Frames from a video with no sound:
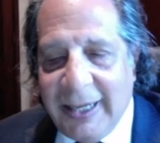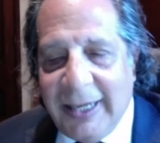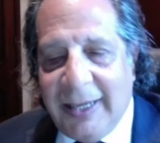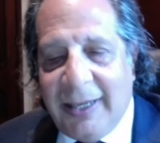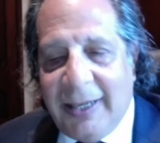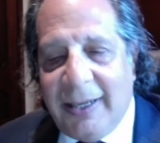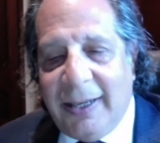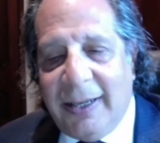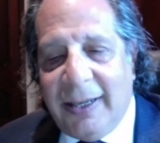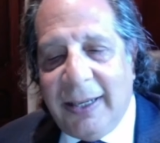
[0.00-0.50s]

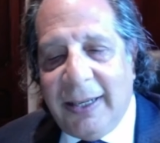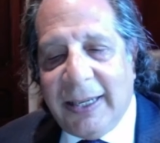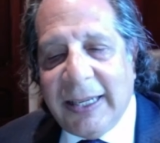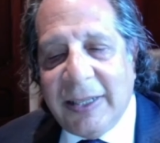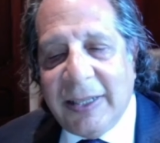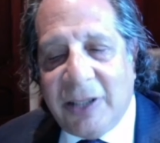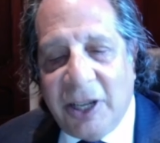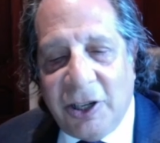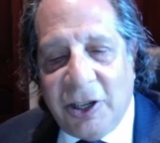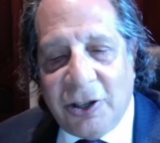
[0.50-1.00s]
He
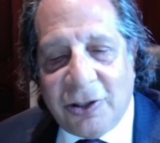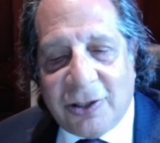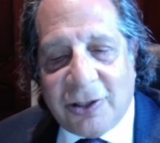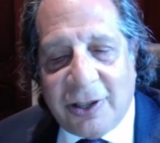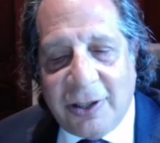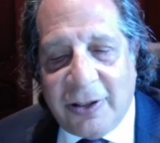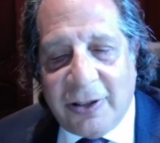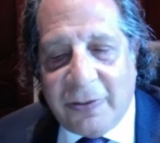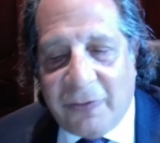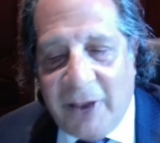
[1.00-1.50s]
continues to
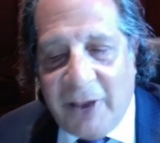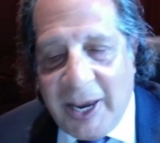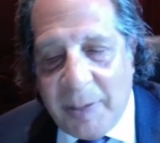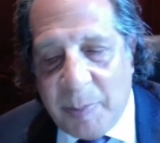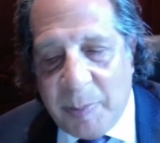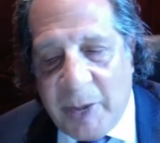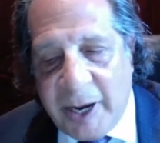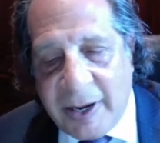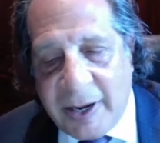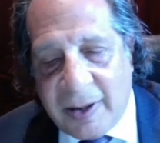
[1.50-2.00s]
defame
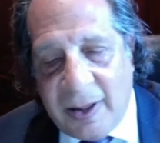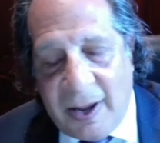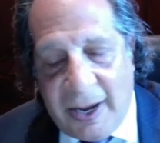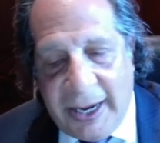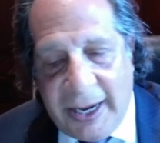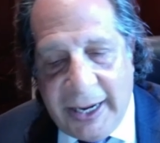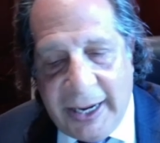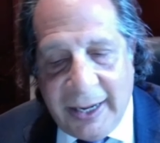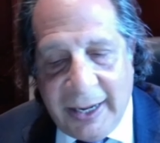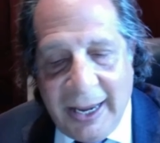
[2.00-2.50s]
my
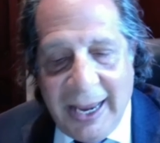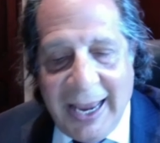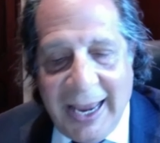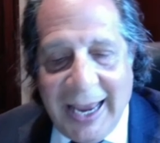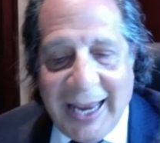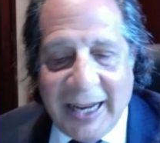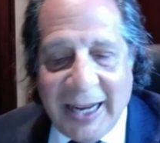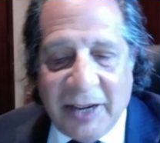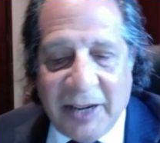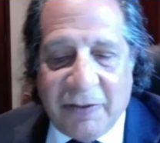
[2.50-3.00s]
client.
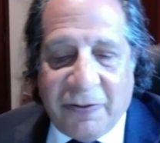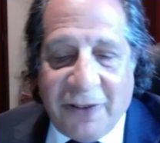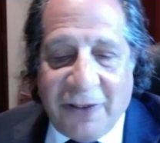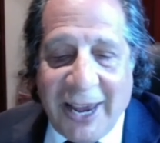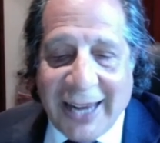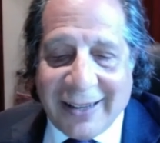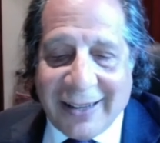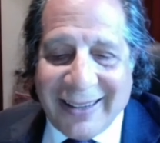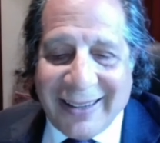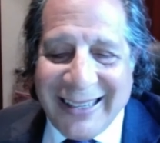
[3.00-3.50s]
And in
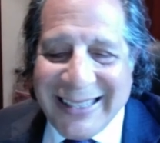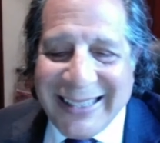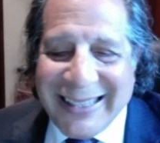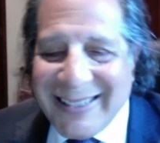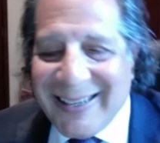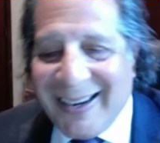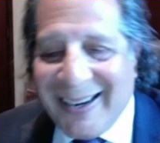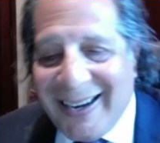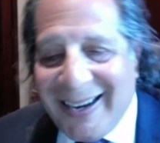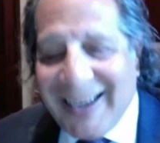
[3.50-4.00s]
fact, the
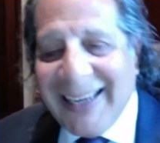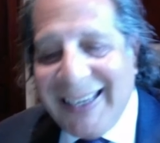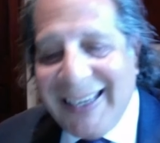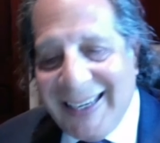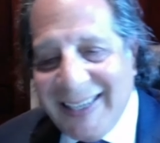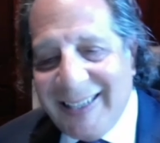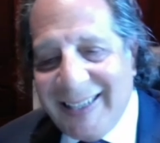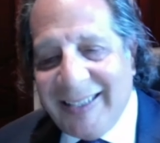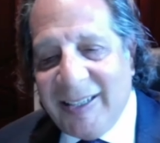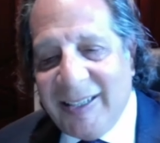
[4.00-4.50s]
tie-in